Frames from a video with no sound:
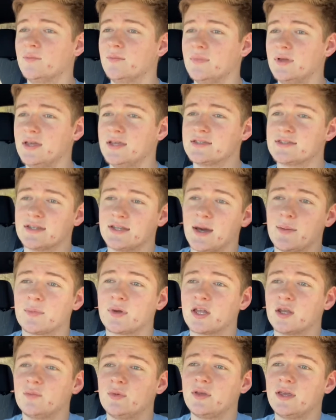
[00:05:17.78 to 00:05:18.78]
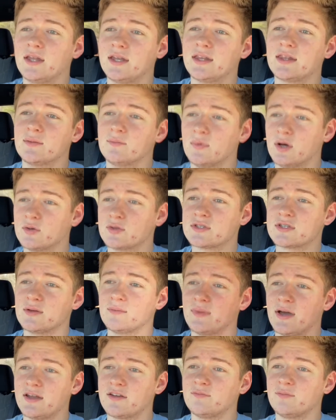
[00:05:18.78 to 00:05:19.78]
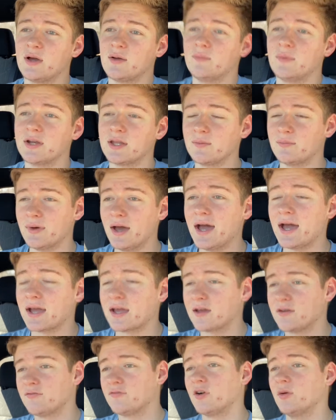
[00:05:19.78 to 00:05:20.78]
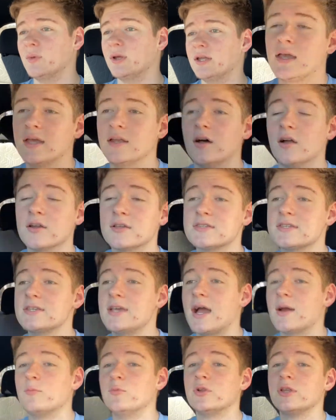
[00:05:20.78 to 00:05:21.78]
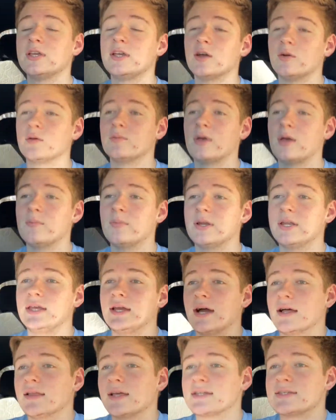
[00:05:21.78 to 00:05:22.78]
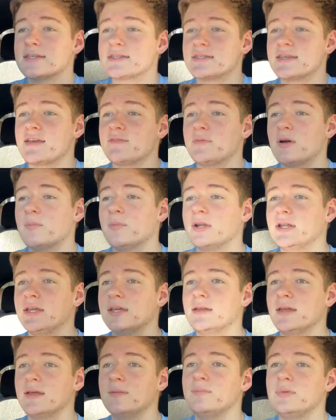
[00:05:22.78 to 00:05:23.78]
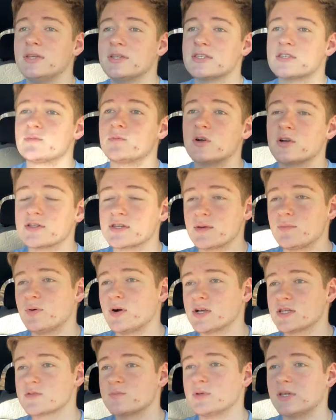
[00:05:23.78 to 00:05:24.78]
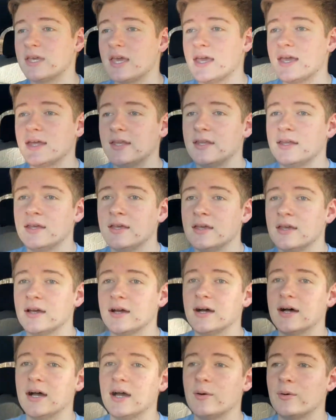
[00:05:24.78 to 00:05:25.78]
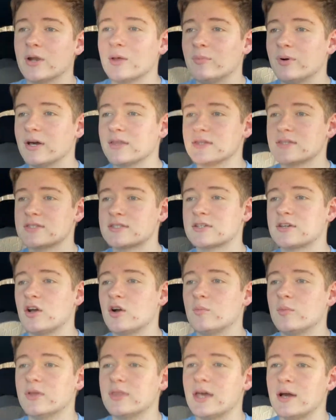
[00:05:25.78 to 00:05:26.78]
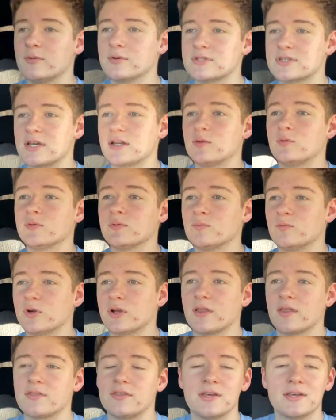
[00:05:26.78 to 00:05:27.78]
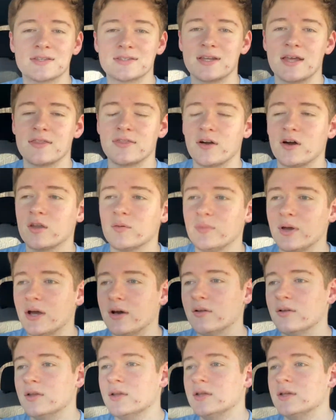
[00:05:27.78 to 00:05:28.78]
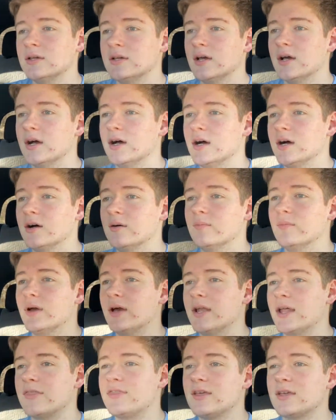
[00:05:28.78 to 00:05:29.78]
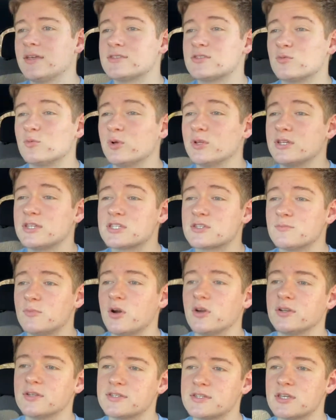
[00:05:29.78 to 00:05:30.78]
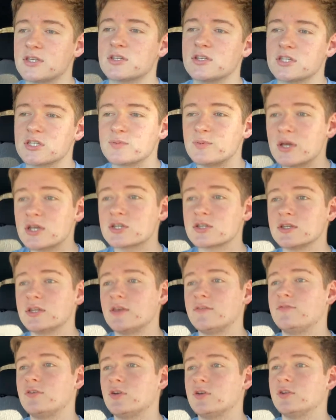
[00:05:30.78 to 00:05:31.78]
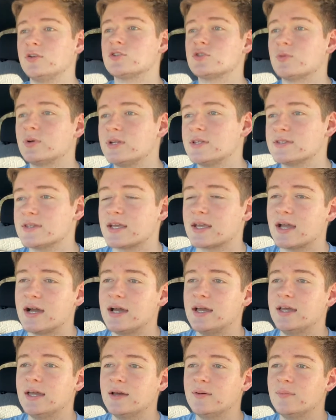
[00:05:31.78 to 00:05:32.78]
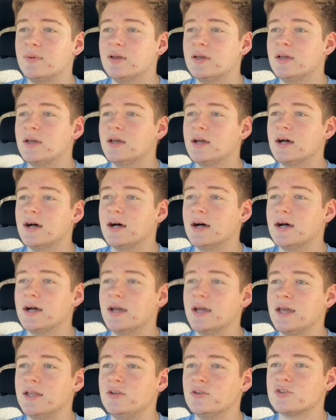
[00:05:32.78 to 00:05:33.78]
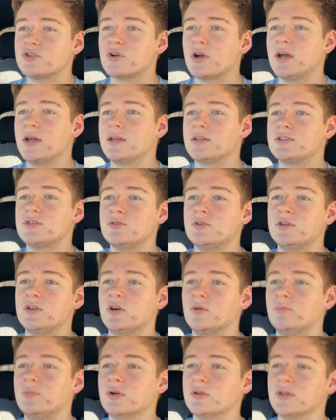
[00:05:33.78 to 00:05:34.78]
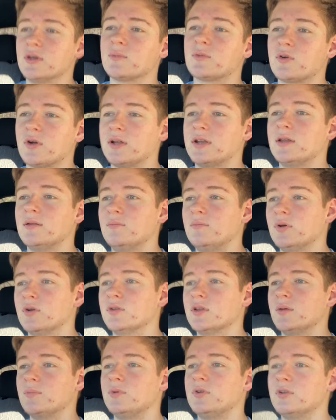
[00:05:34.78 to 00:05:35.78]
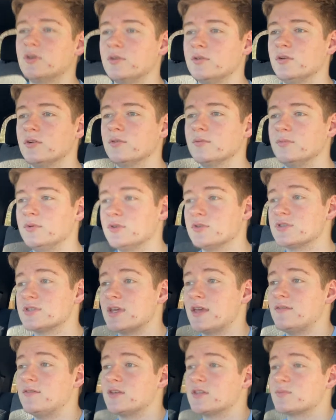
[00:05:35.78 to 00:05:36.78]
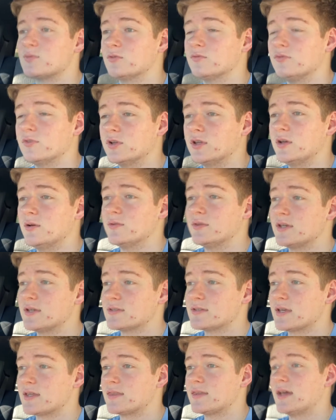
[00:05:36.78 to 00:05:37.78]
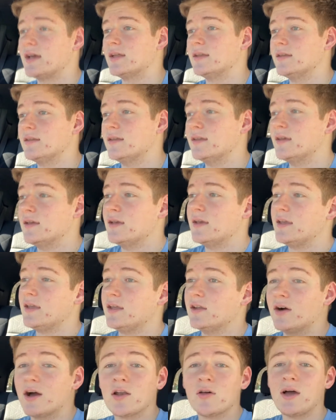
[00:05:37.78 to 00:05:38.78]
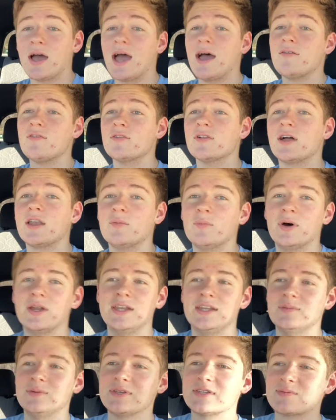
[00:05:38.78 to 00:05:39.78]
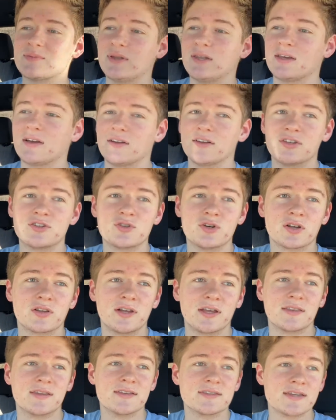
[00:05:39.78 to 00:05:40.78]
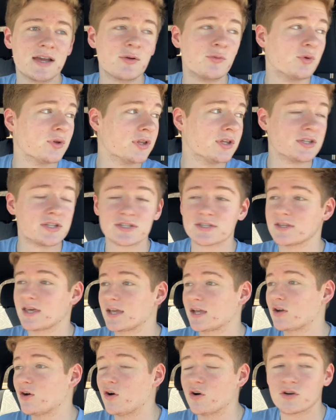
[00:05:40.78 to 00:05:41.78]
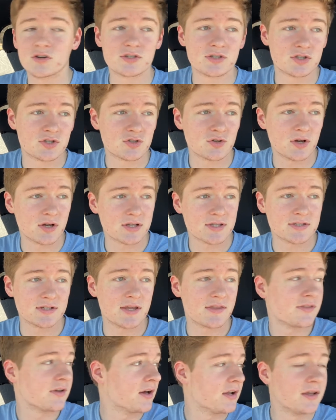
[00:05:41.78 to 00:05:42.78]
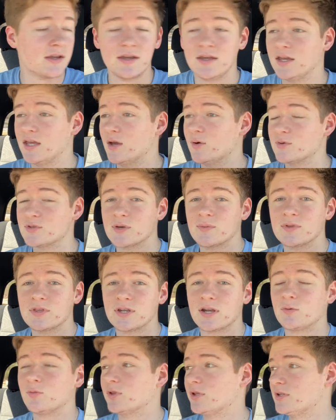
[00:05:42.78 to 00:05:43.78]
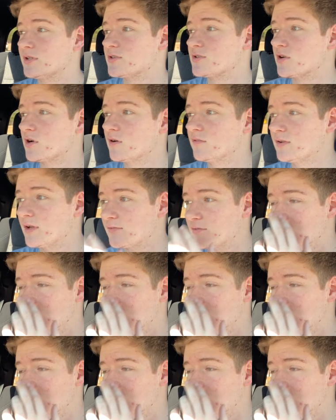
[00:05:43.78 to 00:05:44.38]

is that I'm gonna be getting the most amount of my money back from it. And honestly, I'm really good with my money. I like to save my money and be as smart as I possibly can. When I bought this Tacoma, that was kind of one of the things that I thought about. And I think it's a really smart decision, especially if you're in your 20s like I am, and you're trying to, build up credit and build up, your savings portfolio and things like that. And, I don't have a lot of money to be spending on a truck like this. I really just like cars and trucks, and I thought it was something that I really deserved after